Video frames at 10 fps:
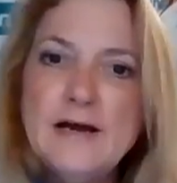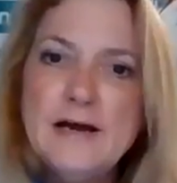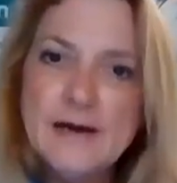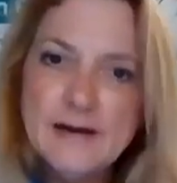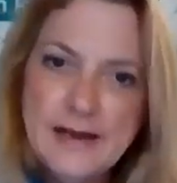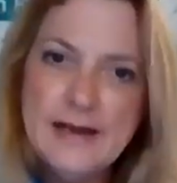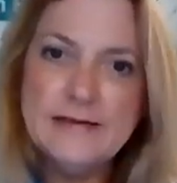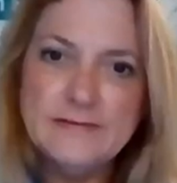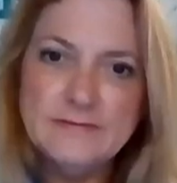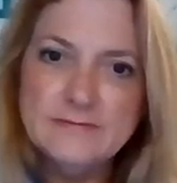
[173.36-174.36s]
All
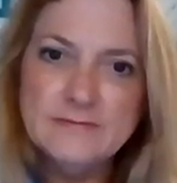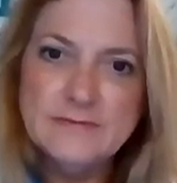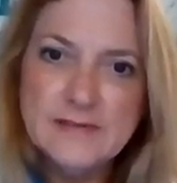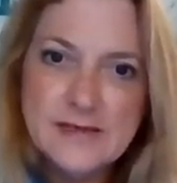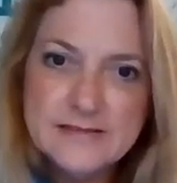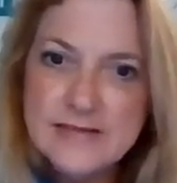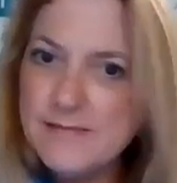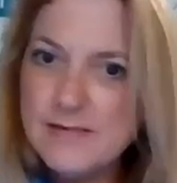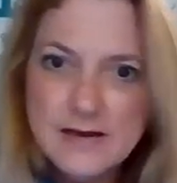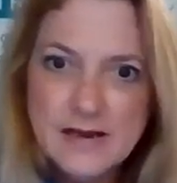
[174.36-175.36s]
right. Is
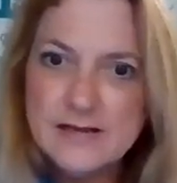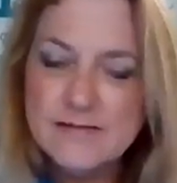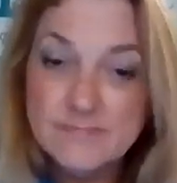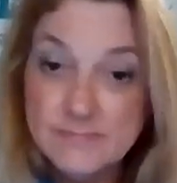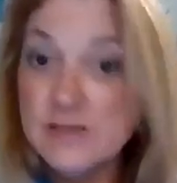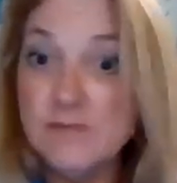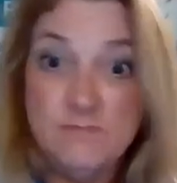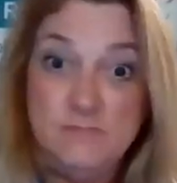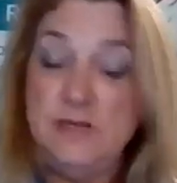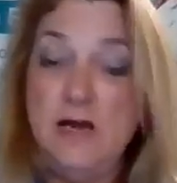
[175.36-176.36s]
that
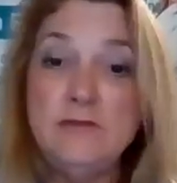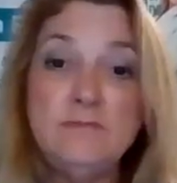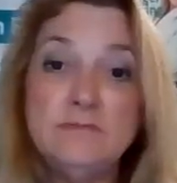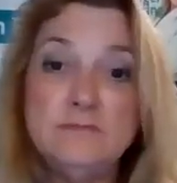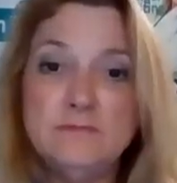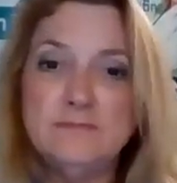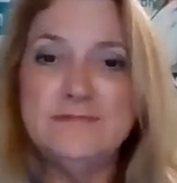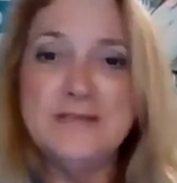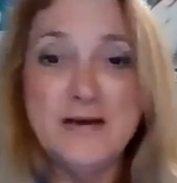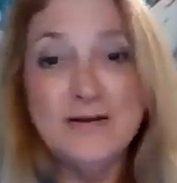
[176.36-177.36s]
done?
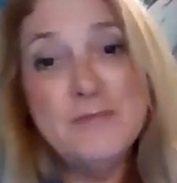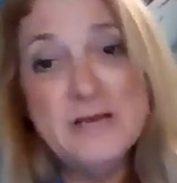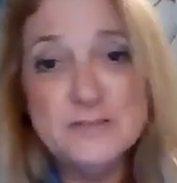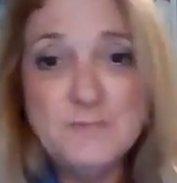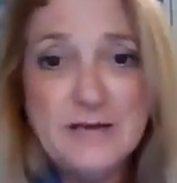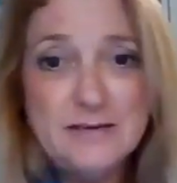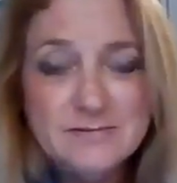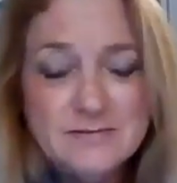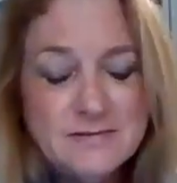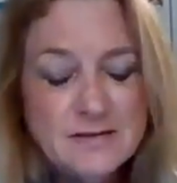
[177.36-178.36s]
No, let me explain.
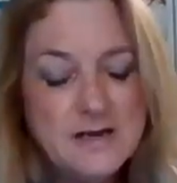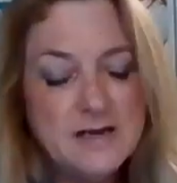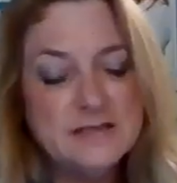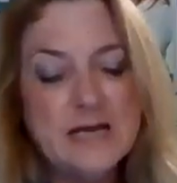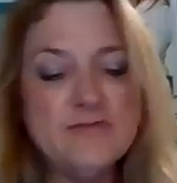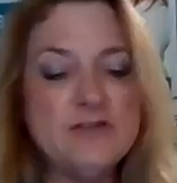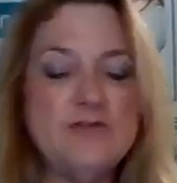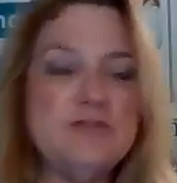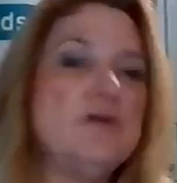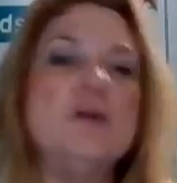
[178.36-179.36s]
Because I have to do
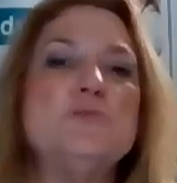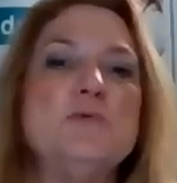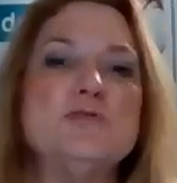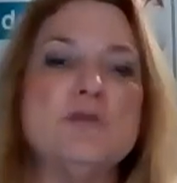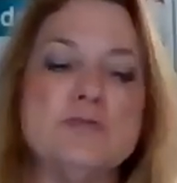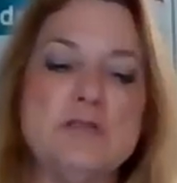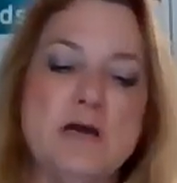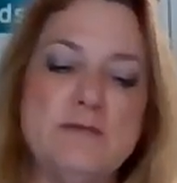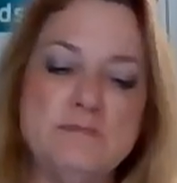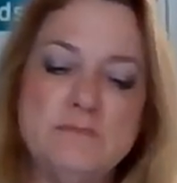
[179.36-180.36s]
this to entrepreneurs all the
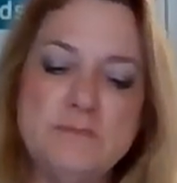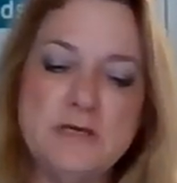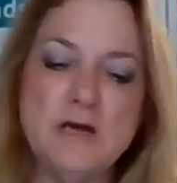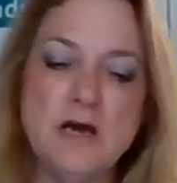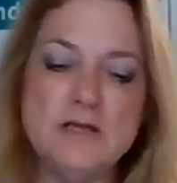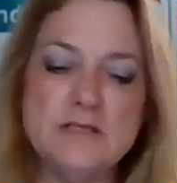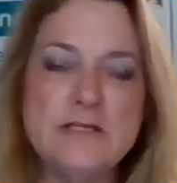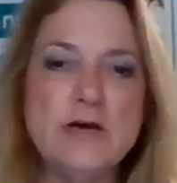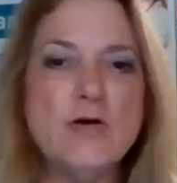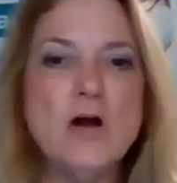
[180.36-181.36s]
time, because
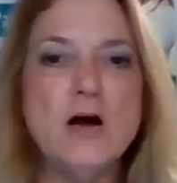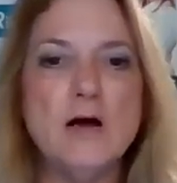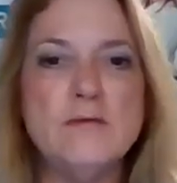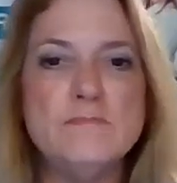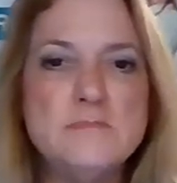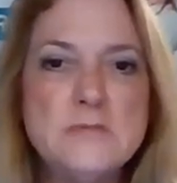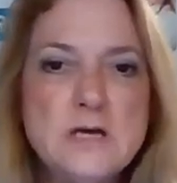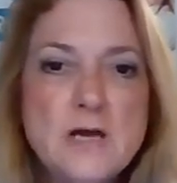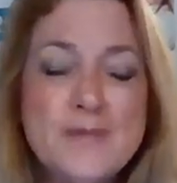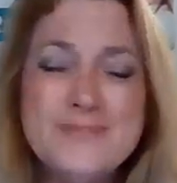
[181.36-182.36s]
they'll come,
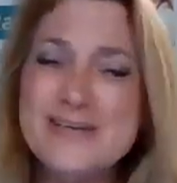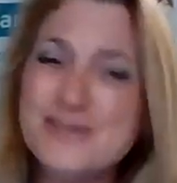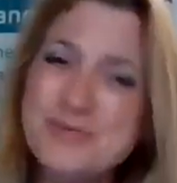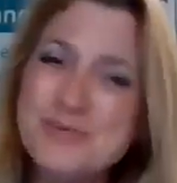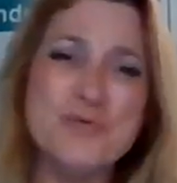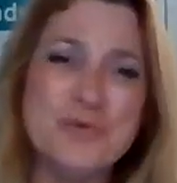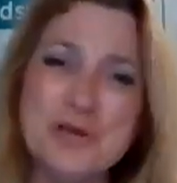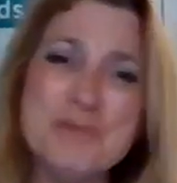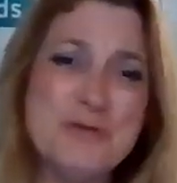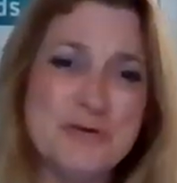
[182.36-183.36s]
particularly when they're
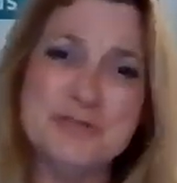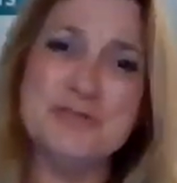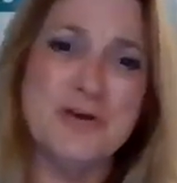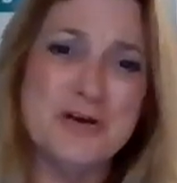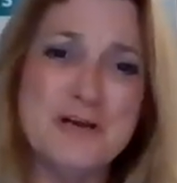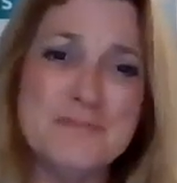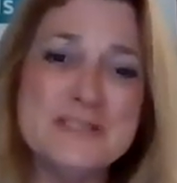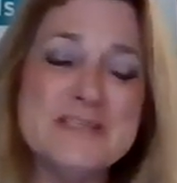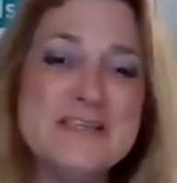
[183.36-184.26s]
really pure startups.